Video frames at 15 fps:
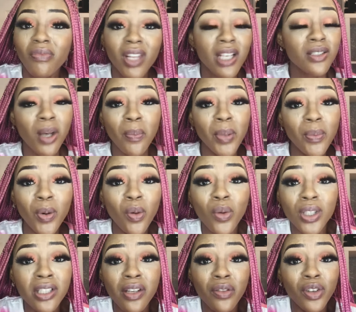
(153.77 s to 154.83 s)
some people
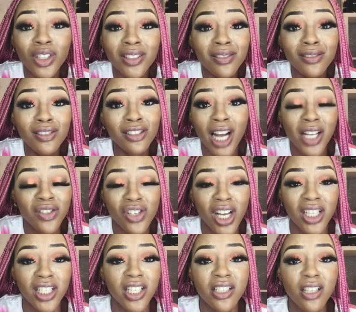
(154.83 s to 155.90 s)
won't even grant you
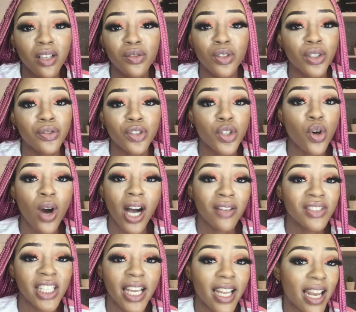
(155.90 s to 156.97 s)
an interview if you don't
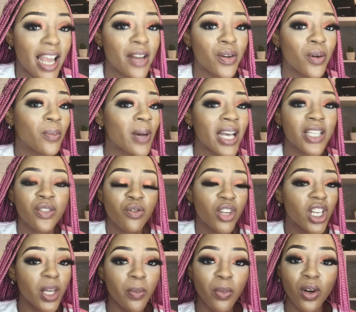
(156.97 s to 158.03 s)
have the NI number. It's
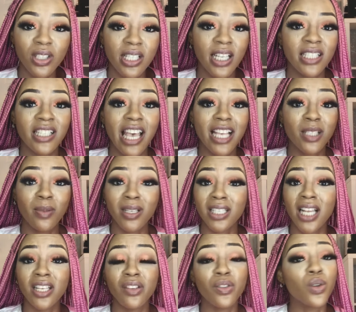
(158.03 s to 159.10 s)
really important,
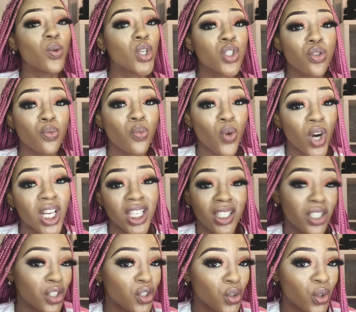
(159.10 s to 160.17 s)
especially if you want to work
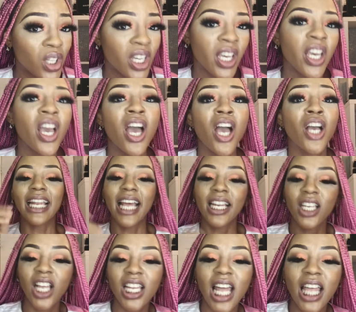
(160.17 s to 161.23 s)
in the UK. And
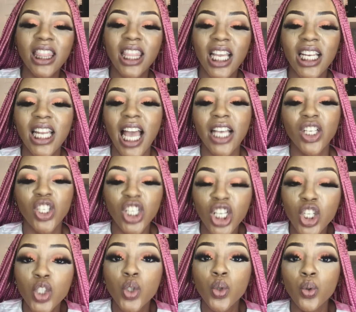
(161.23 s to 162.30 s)
another thing that you
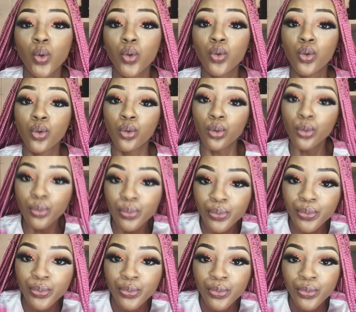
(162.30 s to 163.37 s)
need to do
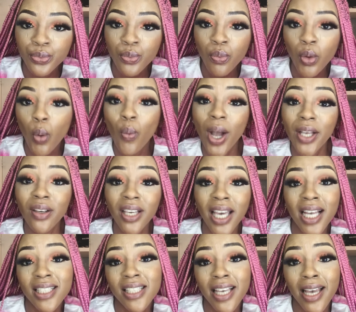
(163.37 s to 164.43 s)
when you
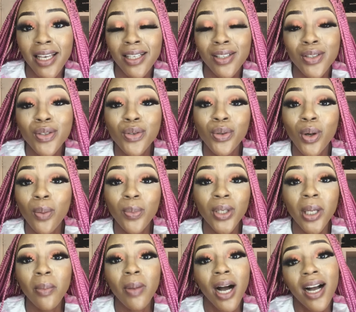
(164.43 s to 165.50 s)
get here is to
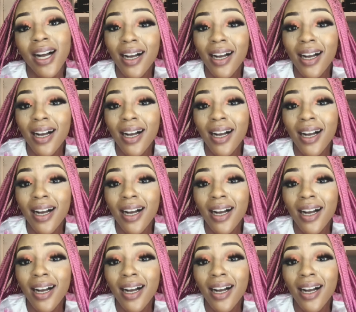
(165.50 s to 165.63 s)
open a bank